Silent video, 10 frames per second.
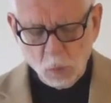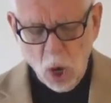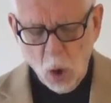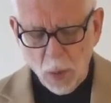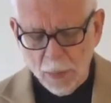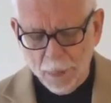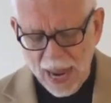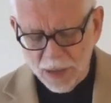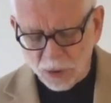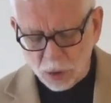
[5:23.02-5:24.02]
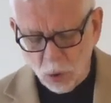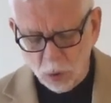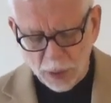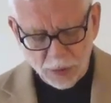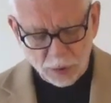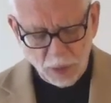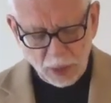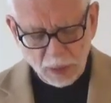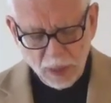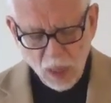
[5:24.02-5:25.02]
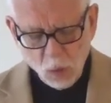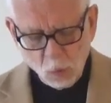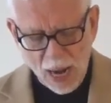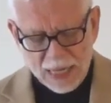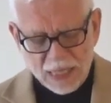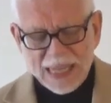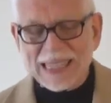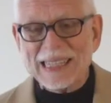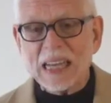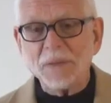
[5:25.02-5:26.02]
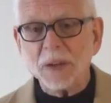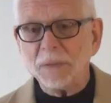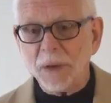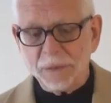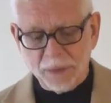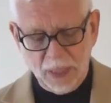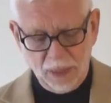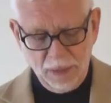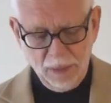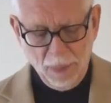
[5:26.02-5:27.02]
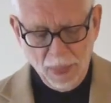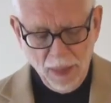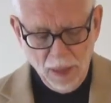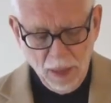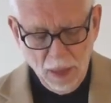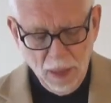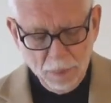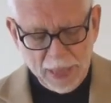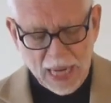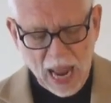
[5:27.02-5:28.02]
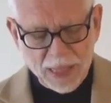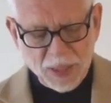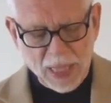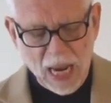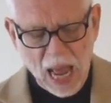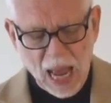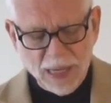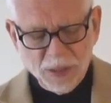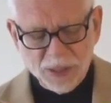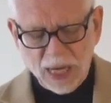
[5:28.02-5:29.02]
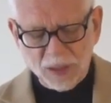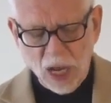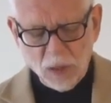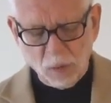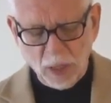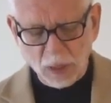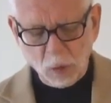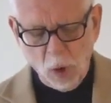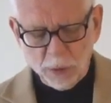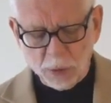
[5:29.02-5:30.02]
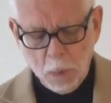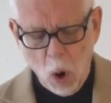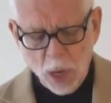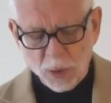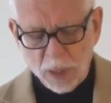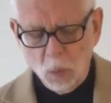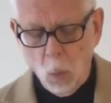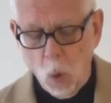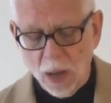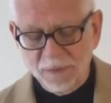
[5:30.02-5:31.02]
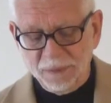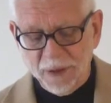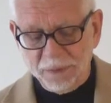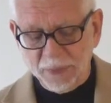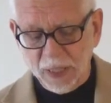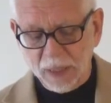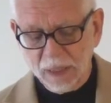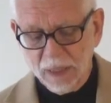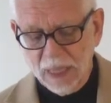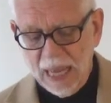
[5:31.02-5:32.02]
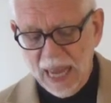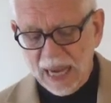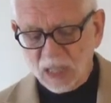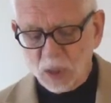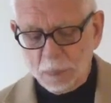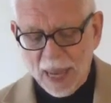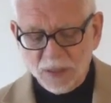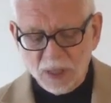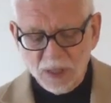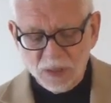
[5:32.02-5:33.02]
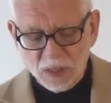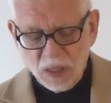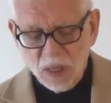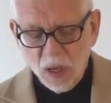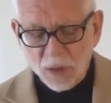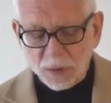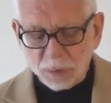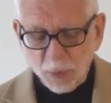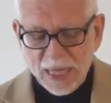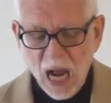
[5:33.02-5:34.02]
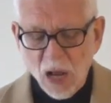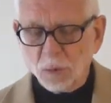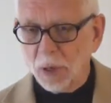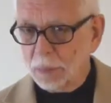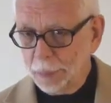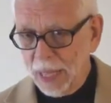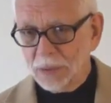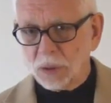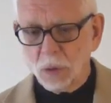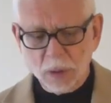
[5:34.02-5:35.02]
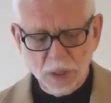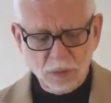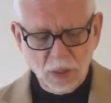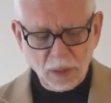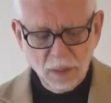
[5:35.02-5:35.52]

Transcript: row in a bad school district. Rent $750. PITI $600. Gross margin $150. Expenses $300. Bad school district